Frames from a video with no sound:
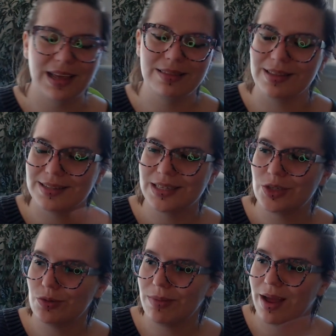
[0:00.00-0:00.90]
and listen to
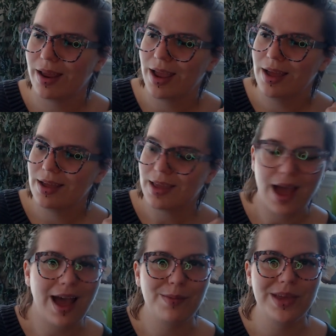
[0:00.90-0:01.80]
my
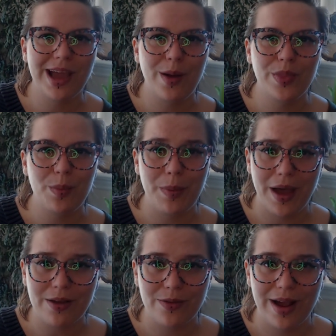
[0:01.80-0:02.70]
cat meow in the
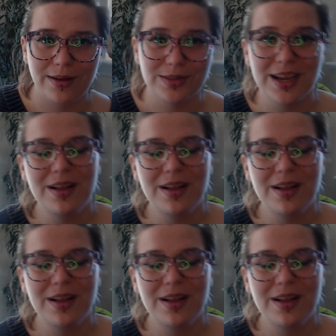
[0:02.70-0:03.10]
background,